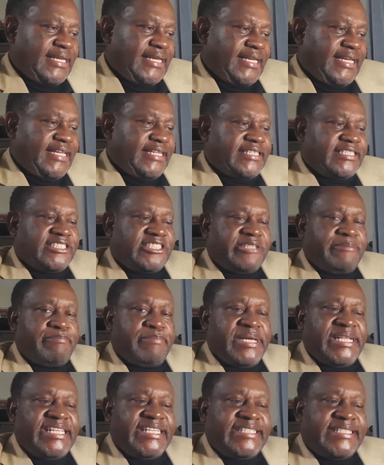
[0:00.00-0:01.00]
It is a
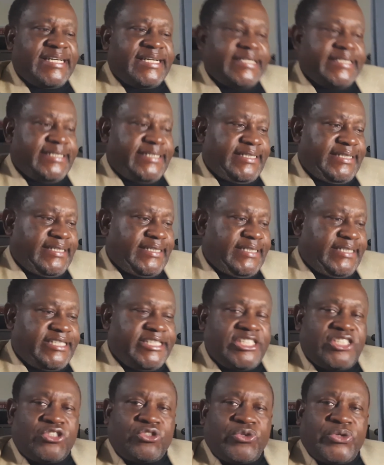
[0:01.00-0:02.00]
military
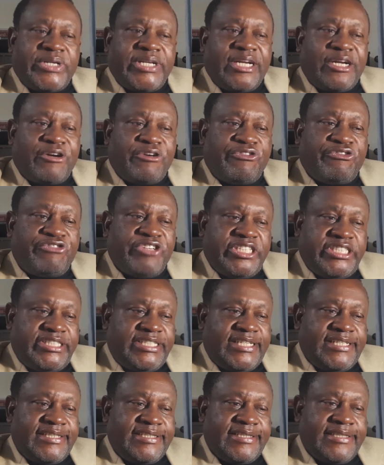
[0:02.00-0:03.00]
historical
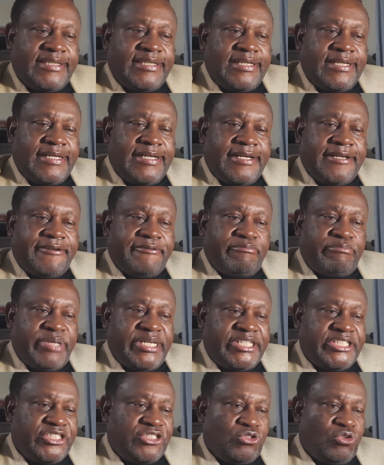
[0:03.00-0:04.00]
fiction
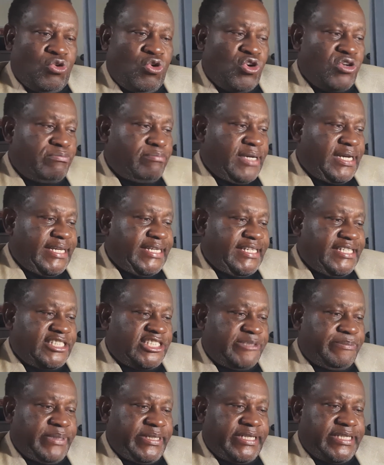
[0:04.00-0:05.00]
based on my
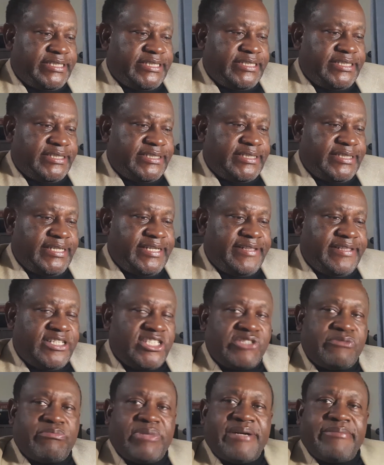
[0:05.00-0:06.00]
experiences in the
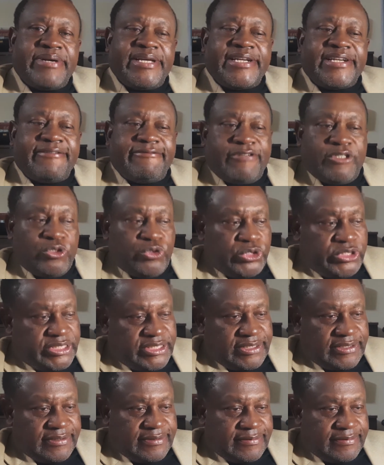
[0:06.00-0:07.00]
Zimbabwe
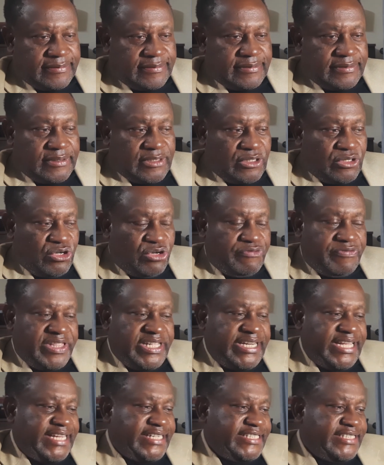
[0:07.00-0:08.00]
Revolution of the
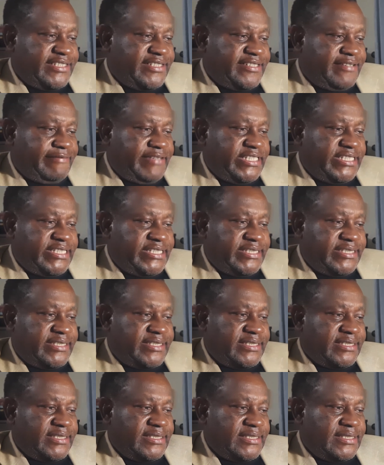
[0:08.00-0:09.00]
1970s
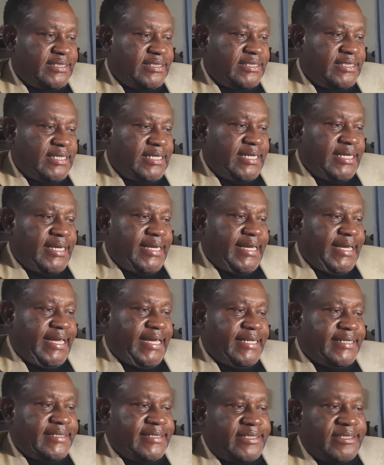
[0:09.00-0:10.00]

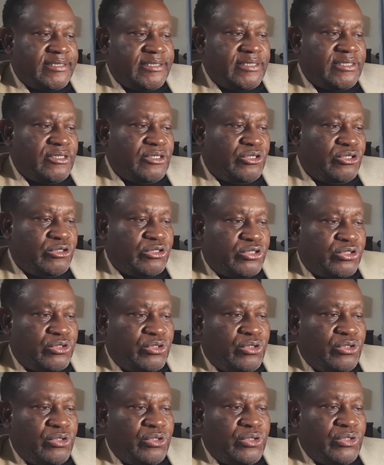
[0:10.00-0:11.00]
and
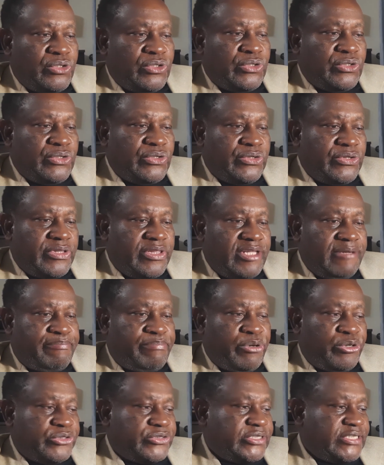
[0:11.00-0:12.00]
also the
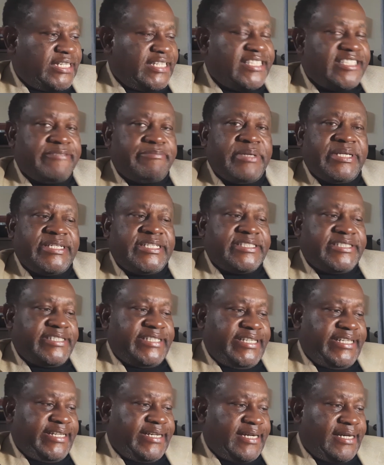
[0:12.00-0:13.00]
post-independence
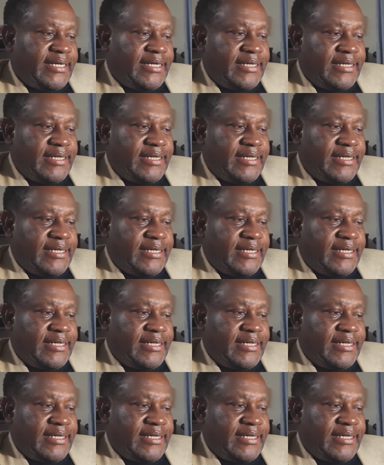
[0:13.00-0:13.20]
era